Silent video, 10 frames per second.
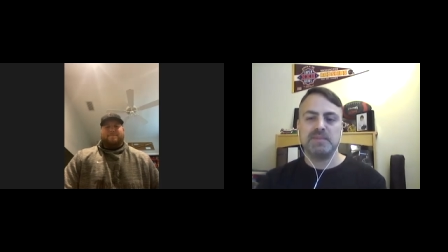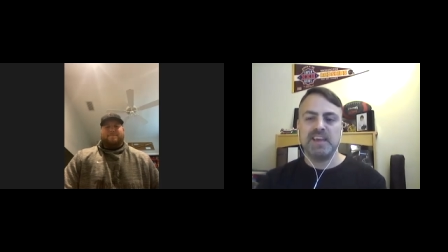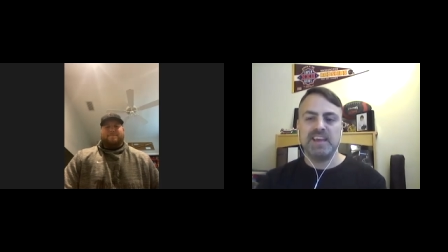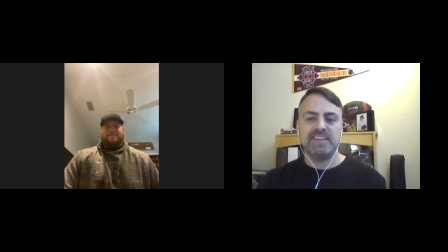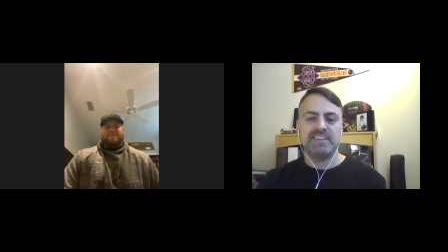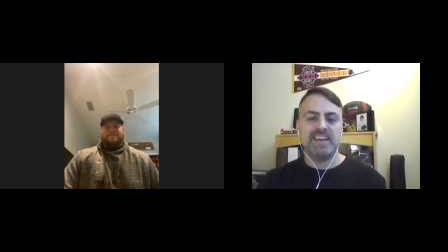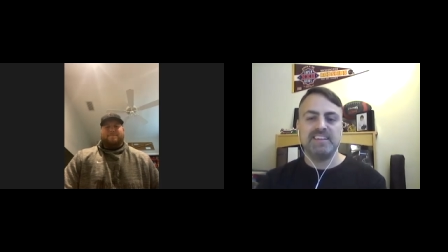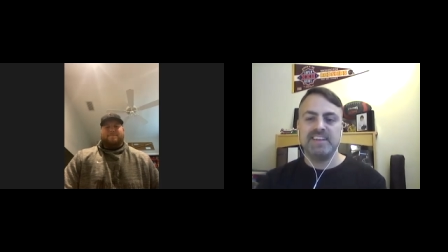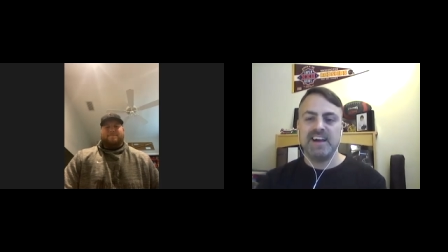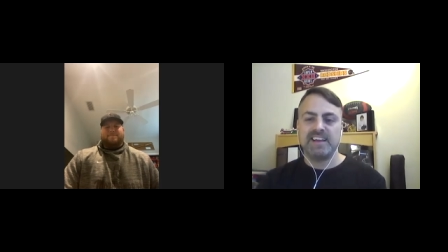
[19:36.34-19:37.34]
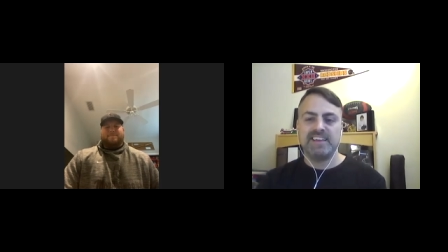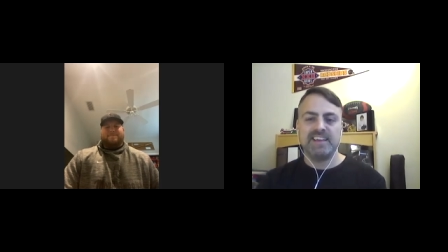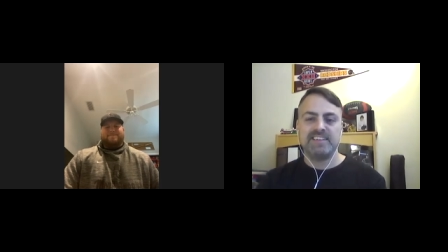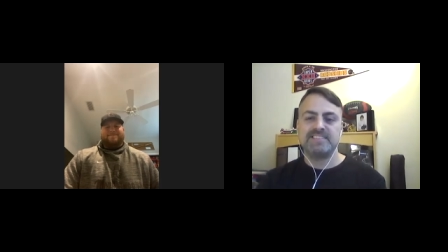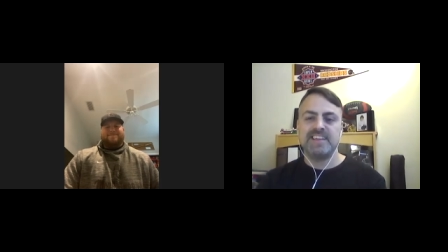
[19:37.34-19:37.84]
and not
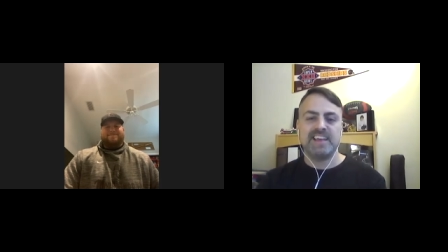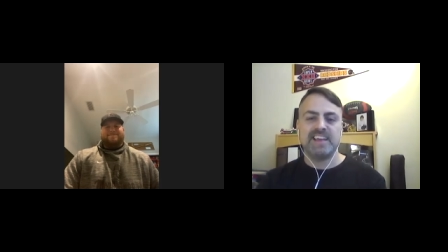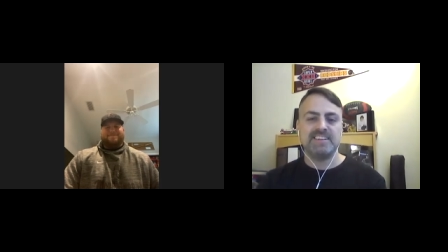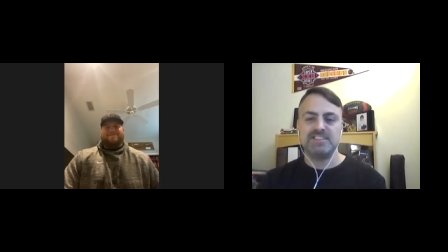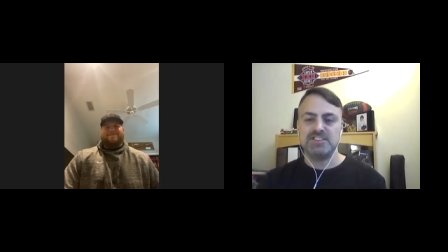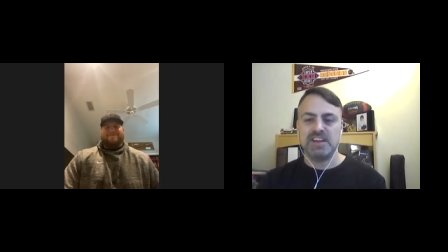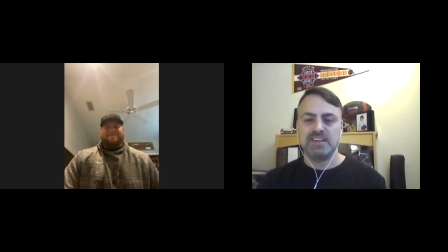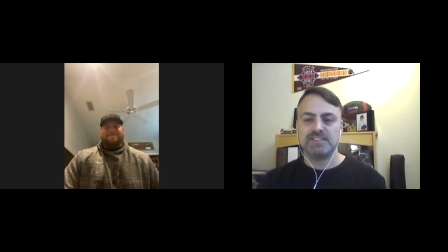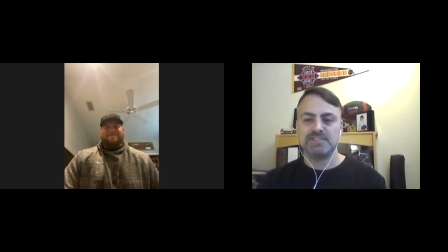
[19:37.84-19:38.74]
get taken to jail.